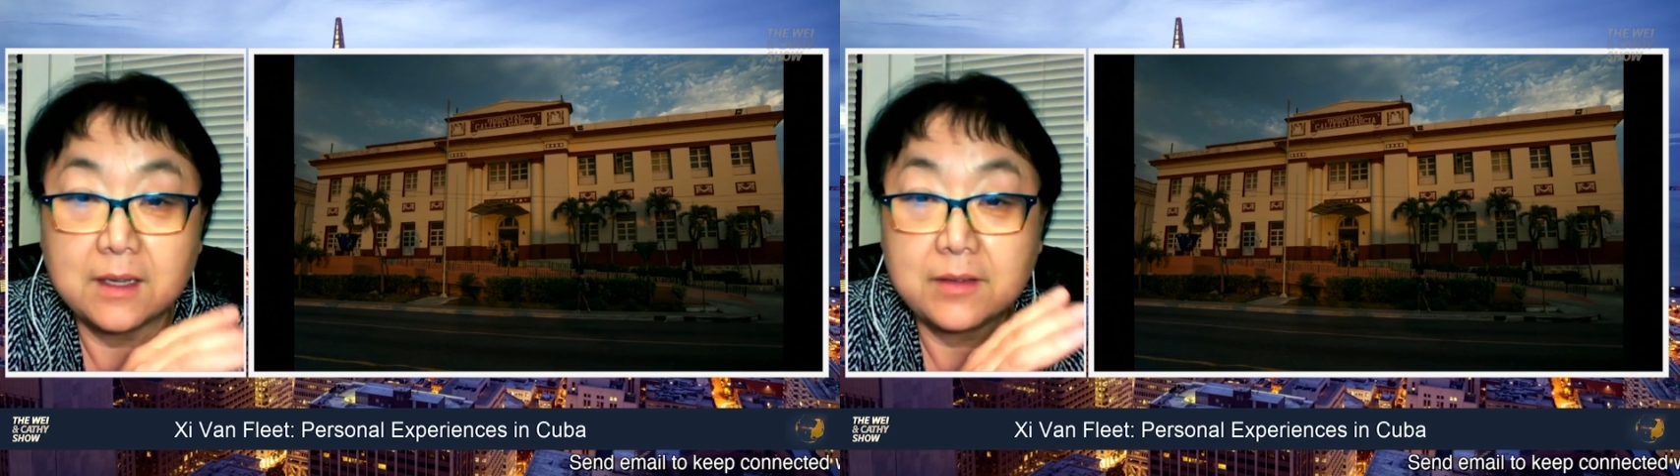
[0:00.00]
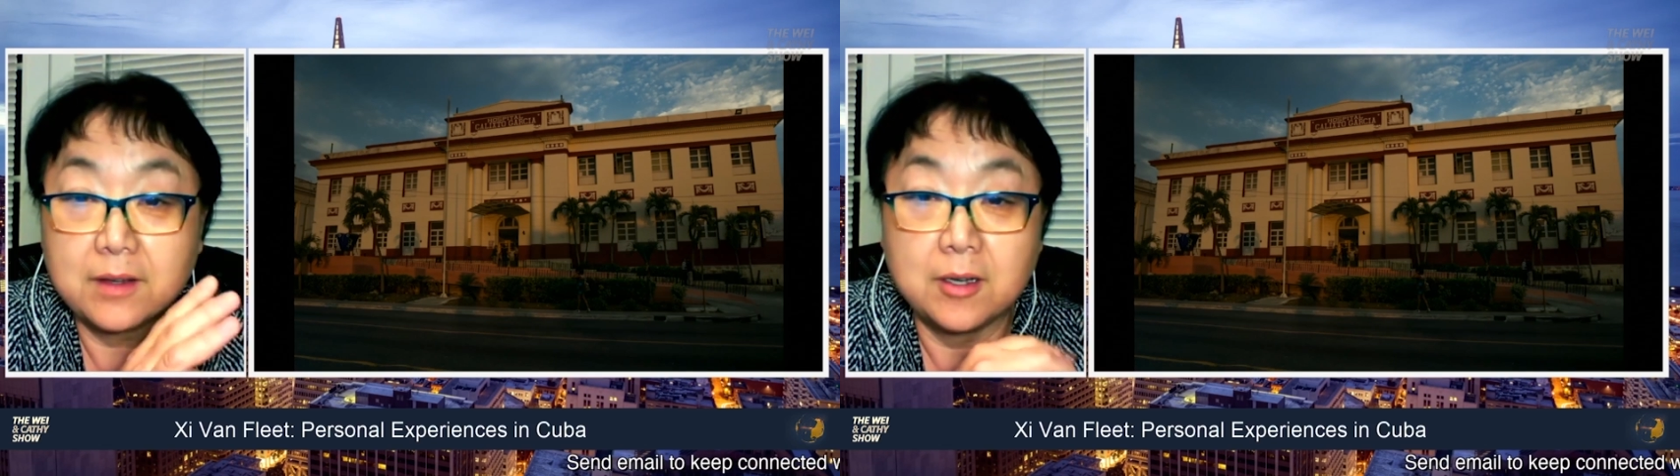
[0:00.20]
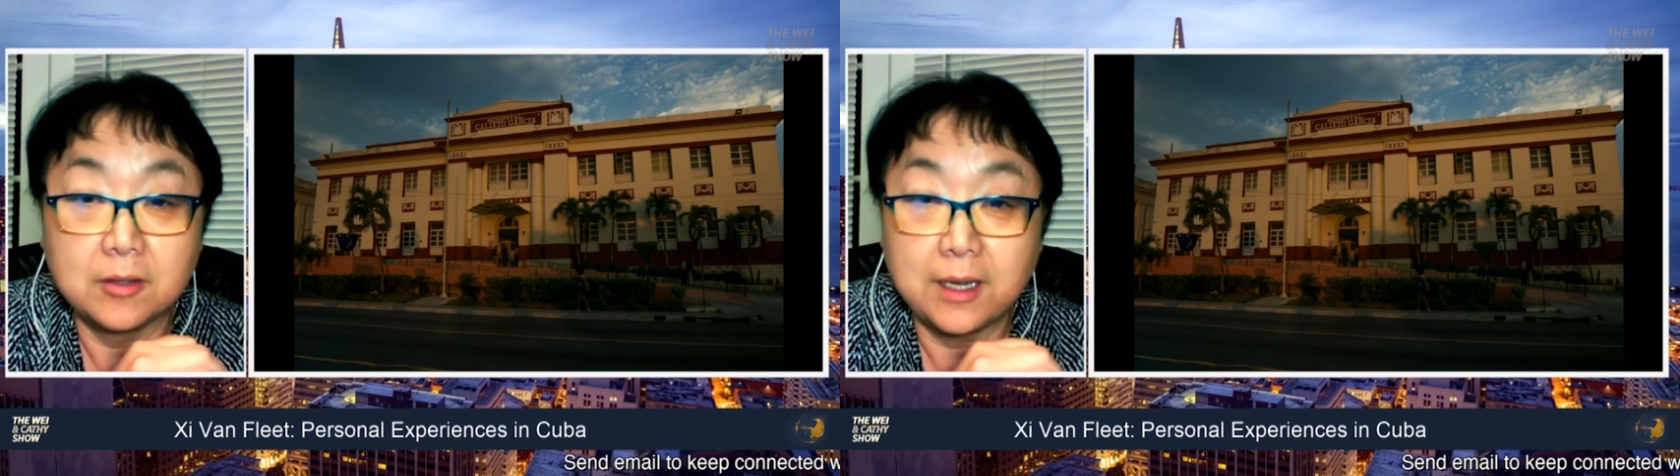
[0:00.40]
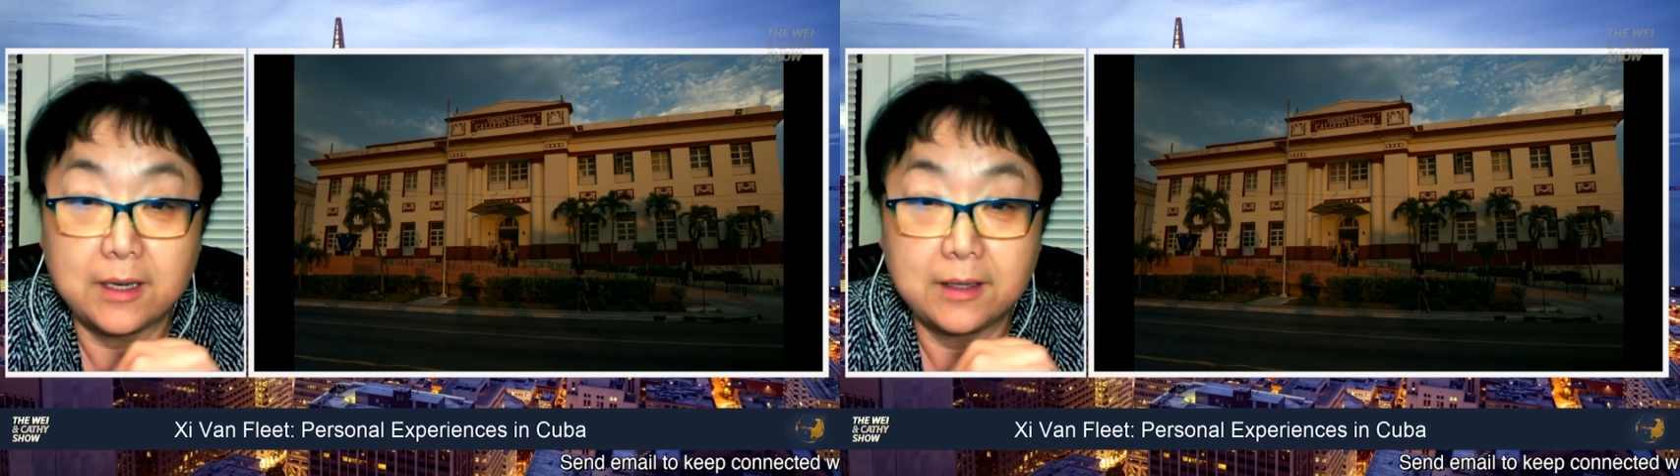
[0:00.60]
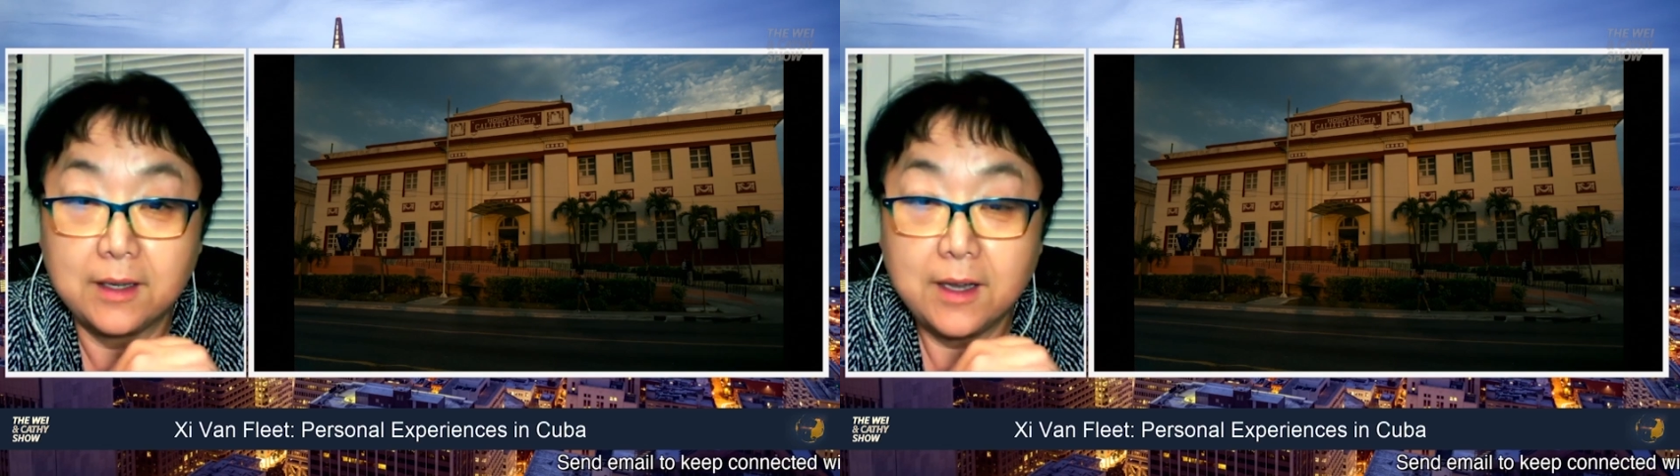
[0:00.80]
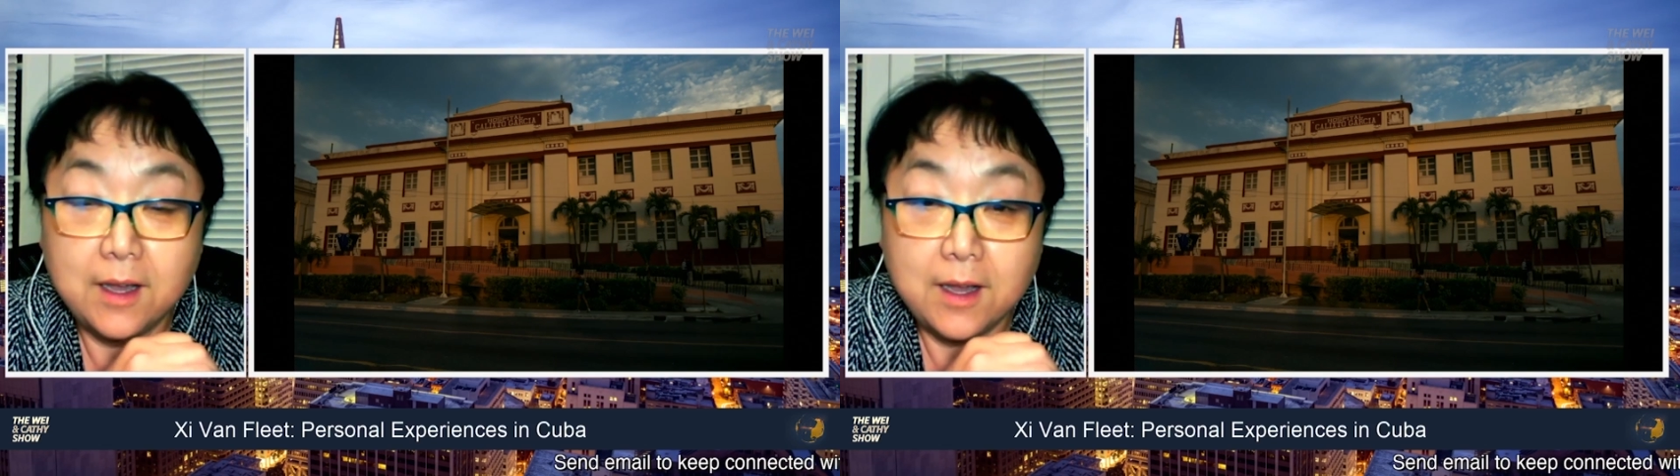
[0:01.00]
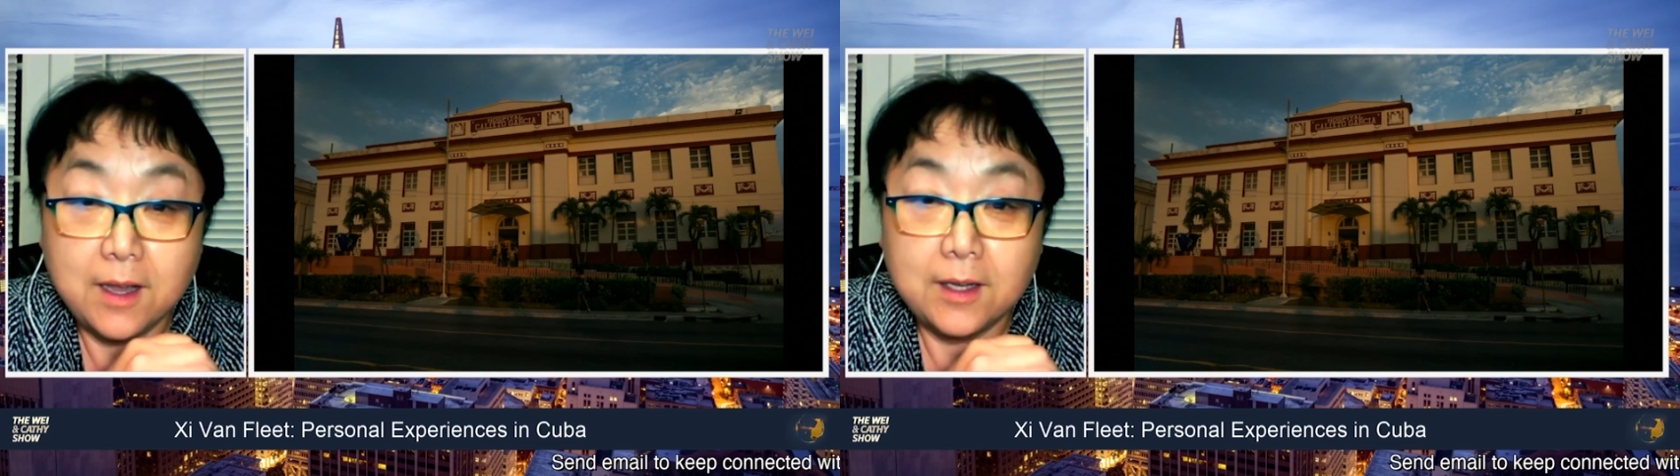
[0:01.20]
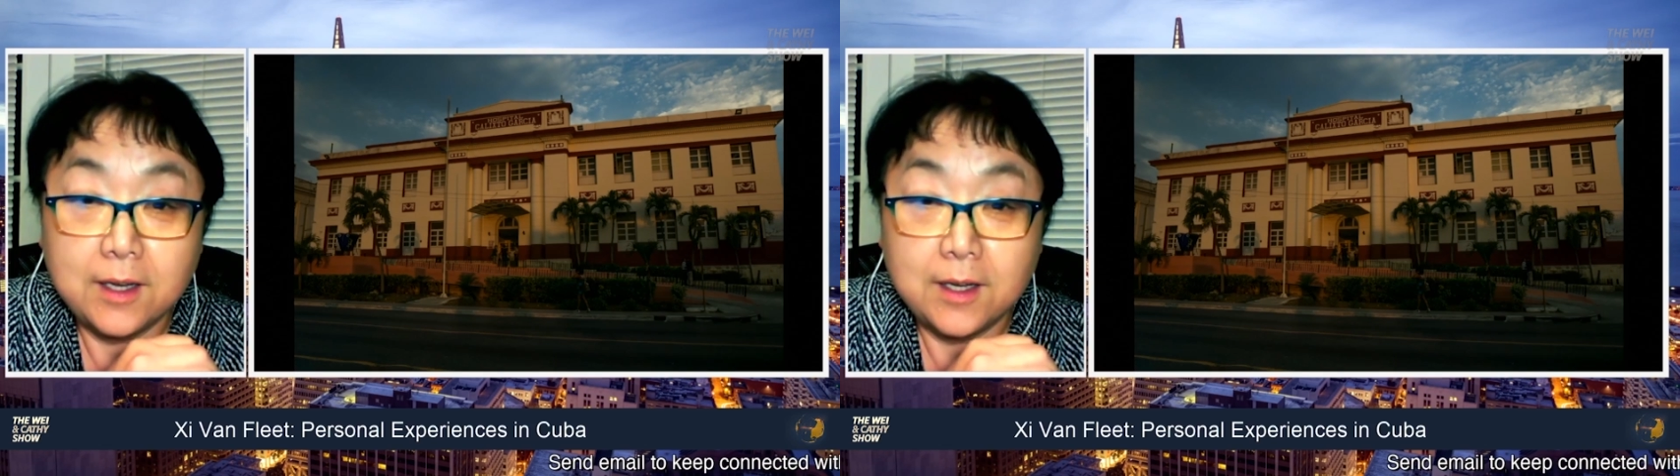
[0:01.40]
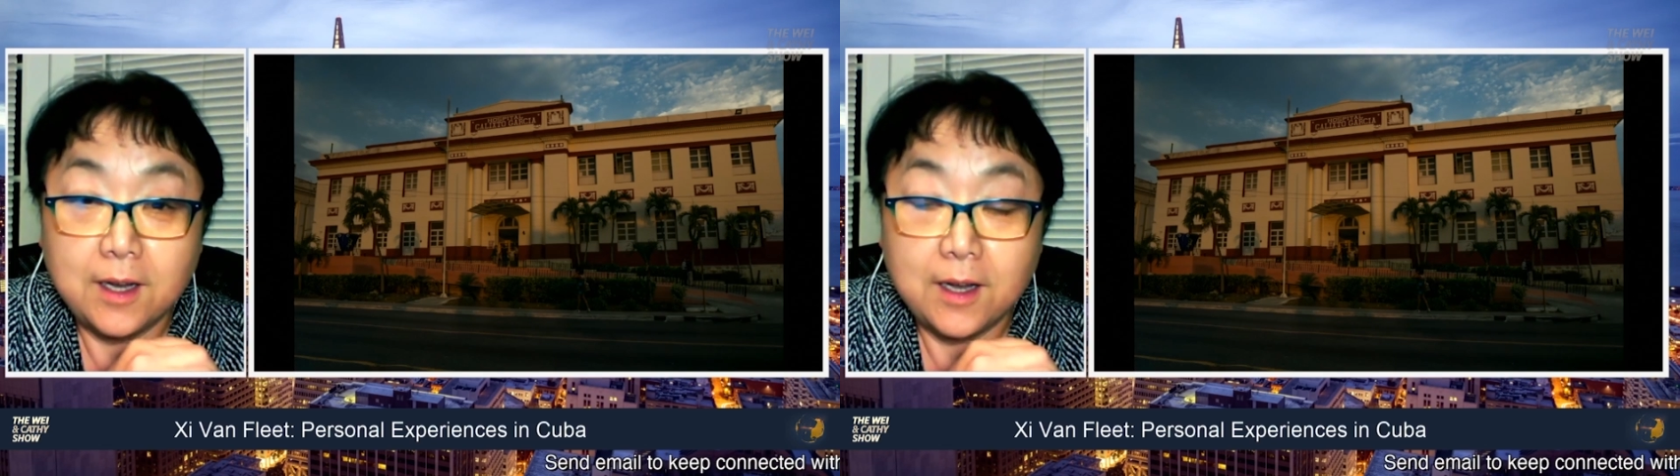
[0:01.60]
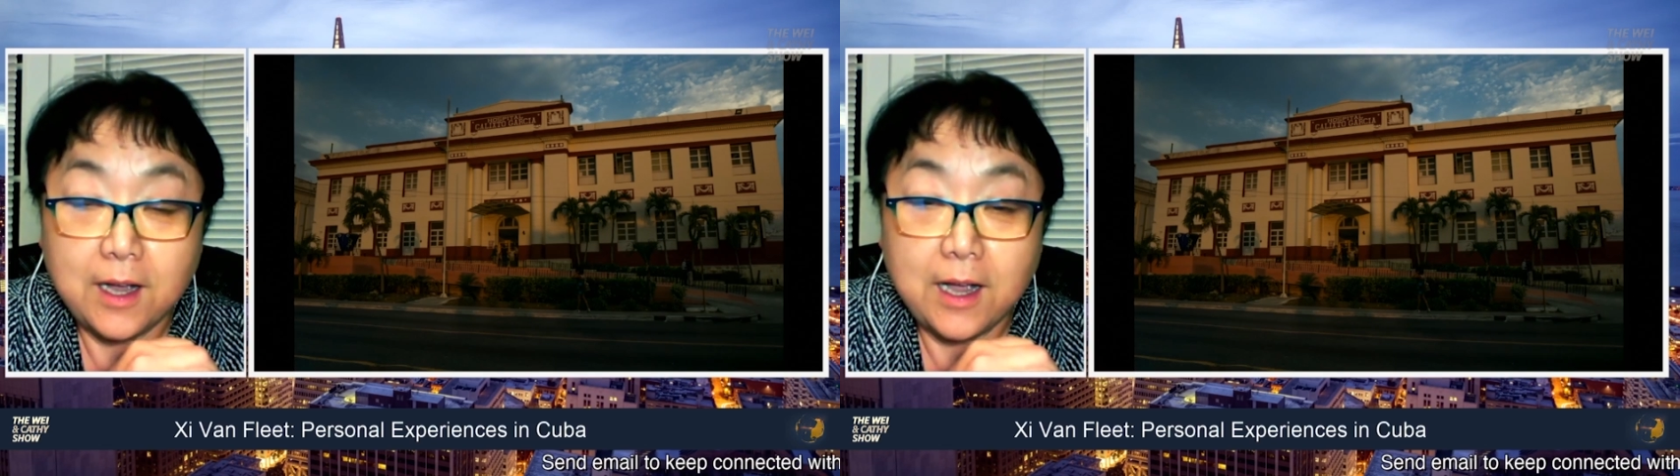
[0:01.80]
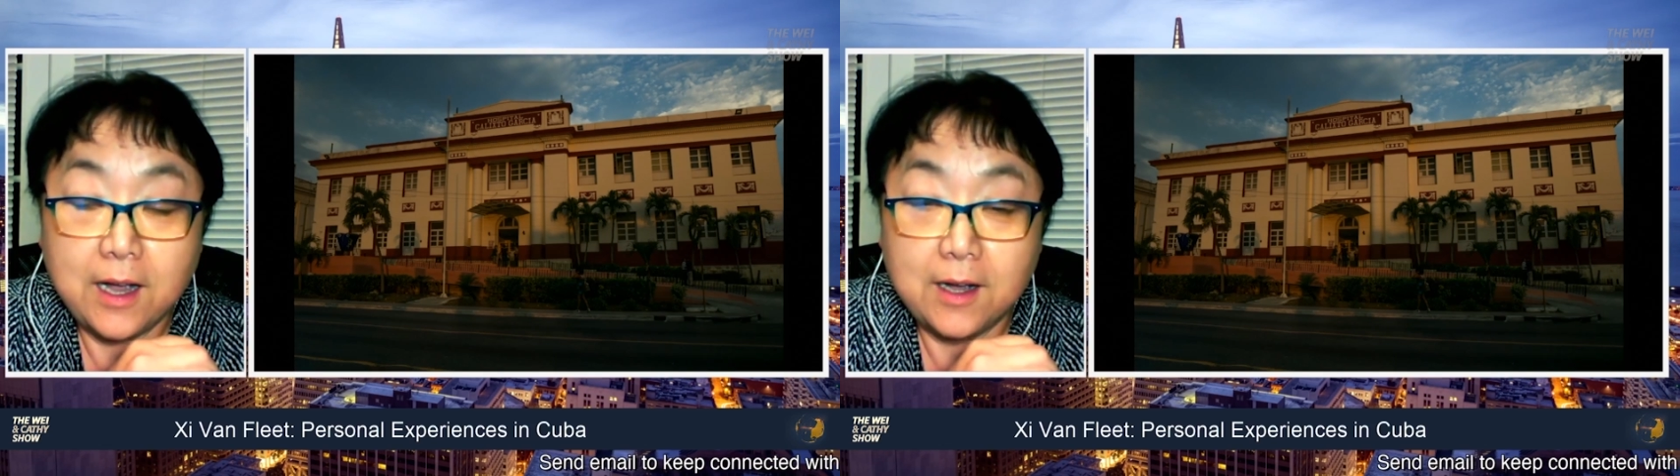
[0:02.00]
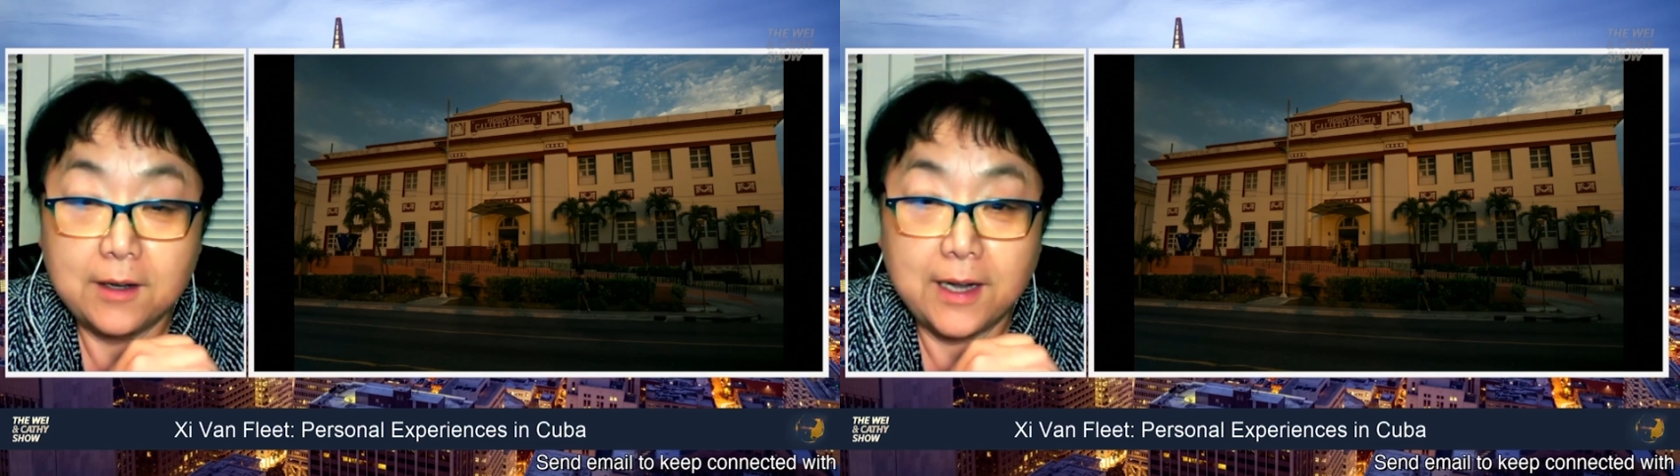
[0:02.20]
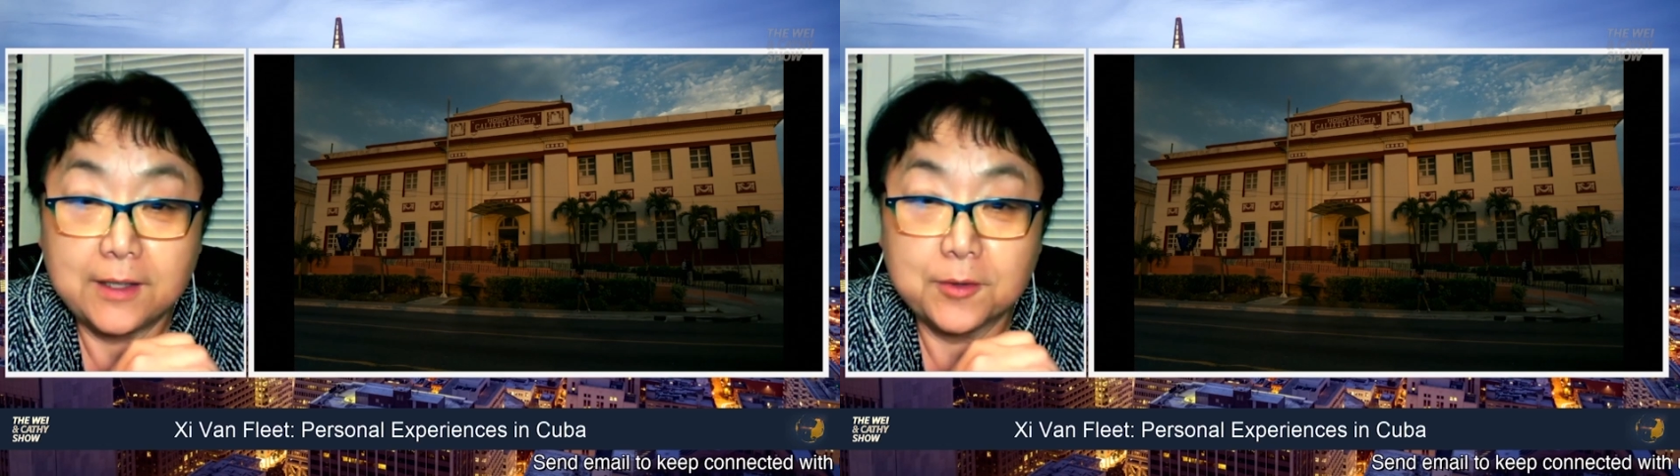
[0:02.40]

And I said, okay, I